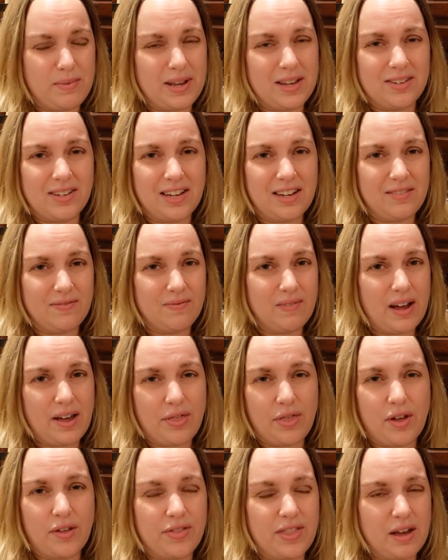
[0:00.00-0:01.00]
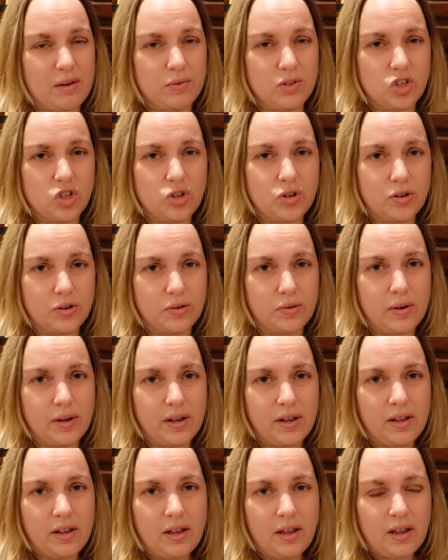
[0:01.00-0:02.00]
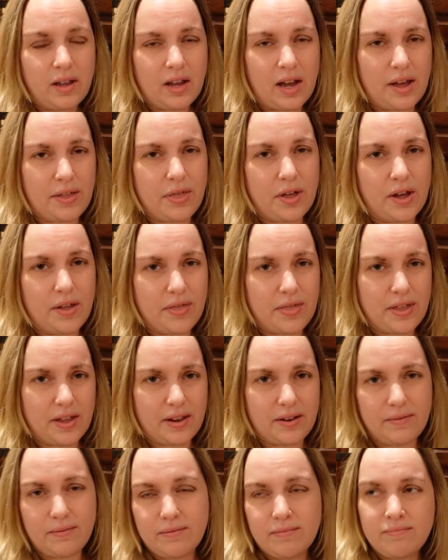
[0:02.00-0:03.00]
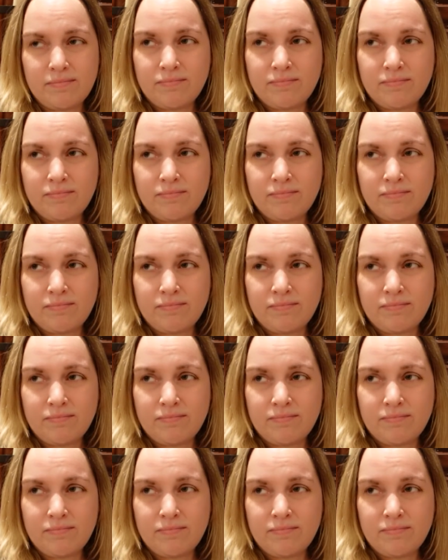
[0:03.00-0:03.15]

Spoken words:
because I thought that was true. I thought that,